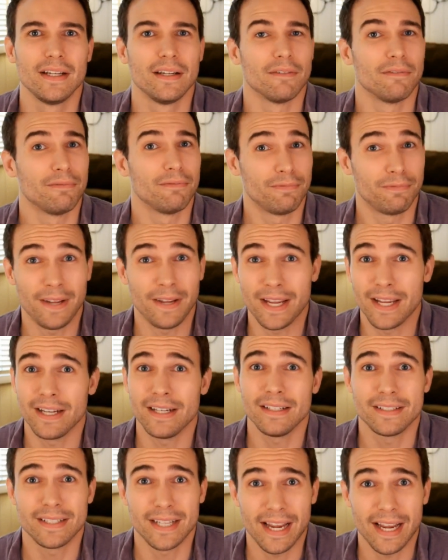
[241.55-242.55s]

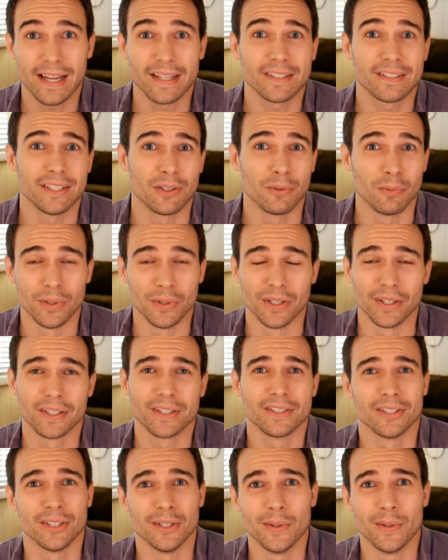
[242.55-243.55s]
Fantastic work.
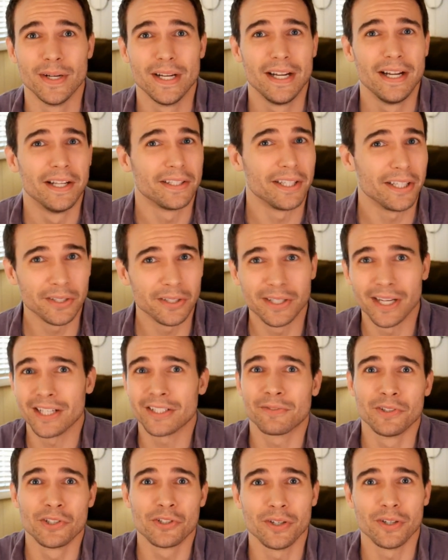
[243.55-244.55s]
So thank you
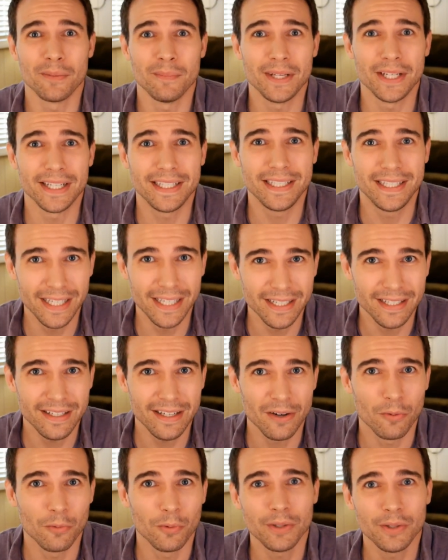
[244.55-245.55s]
guys for joining me again.
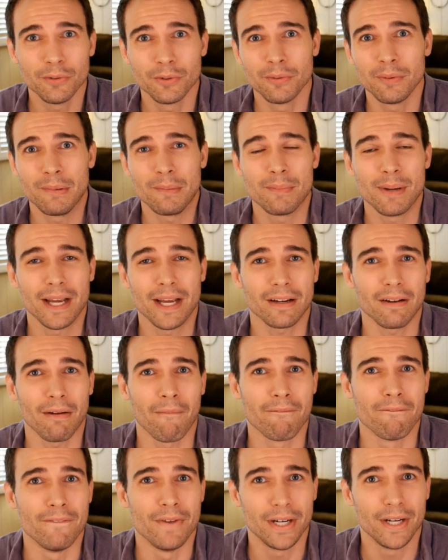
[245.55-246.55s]
We will be back uh,
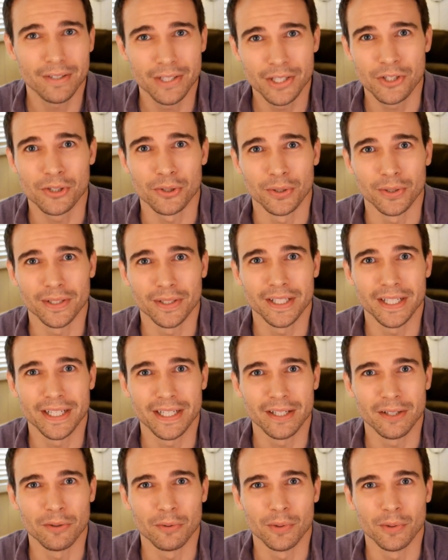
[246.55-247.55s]
very
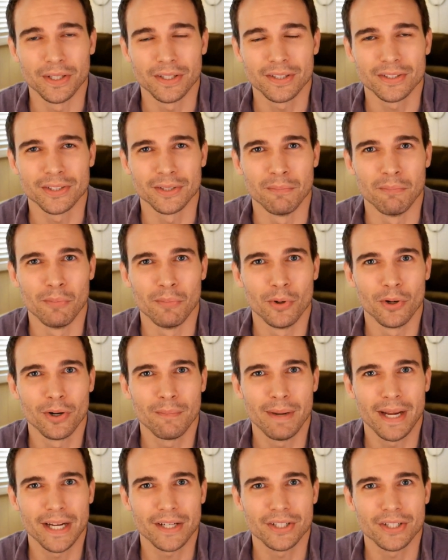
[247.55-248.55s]
shortly with some more
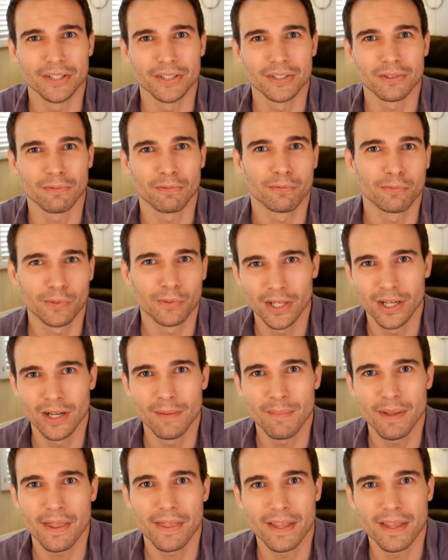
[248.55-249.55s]
matches
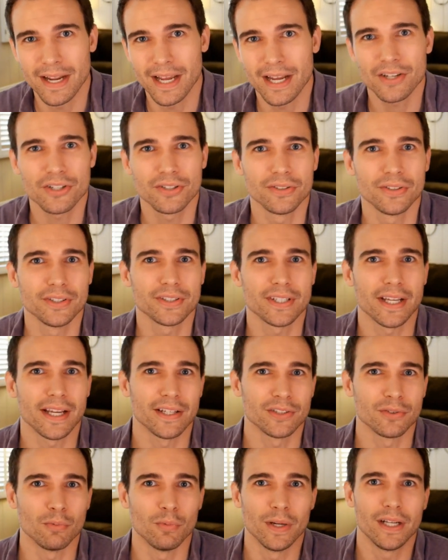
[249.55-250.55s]
from the Nationals
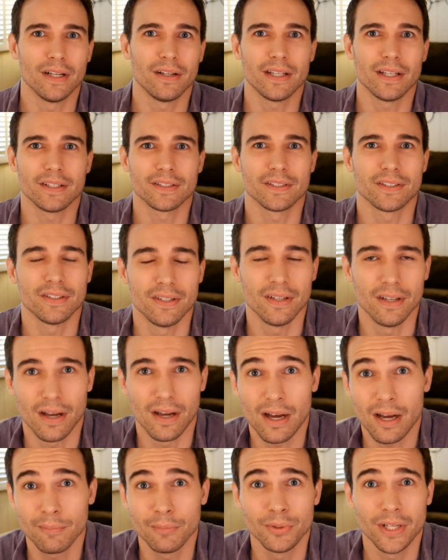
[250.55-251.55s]
as well as the
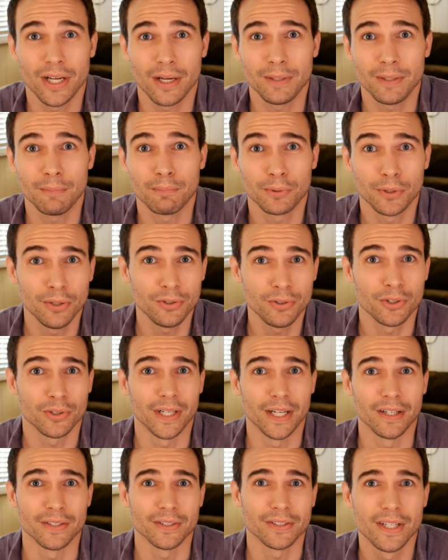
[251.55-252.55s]
Abu Dhabi Pro
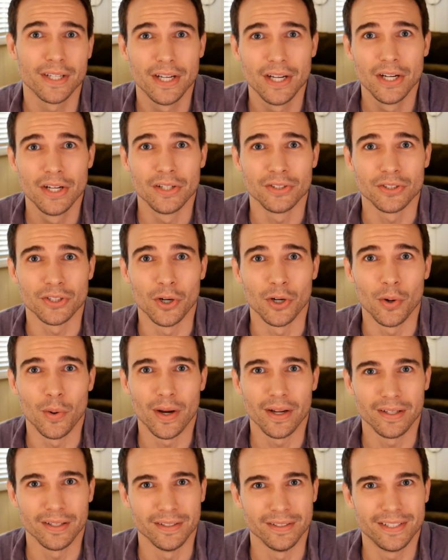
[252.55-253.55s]
Trials.
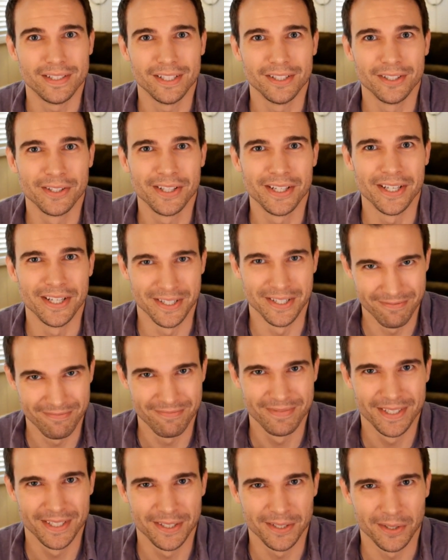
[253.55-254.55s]
So until then,
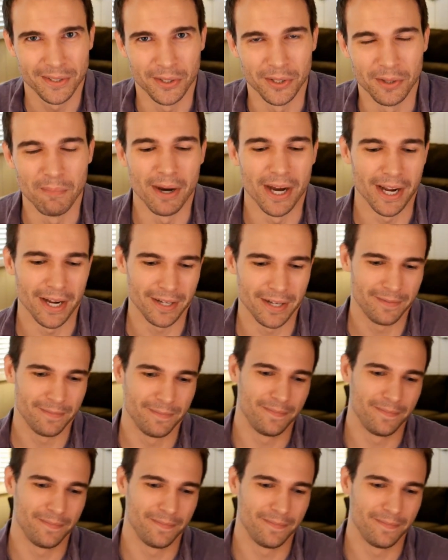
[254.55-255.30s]
goodbye.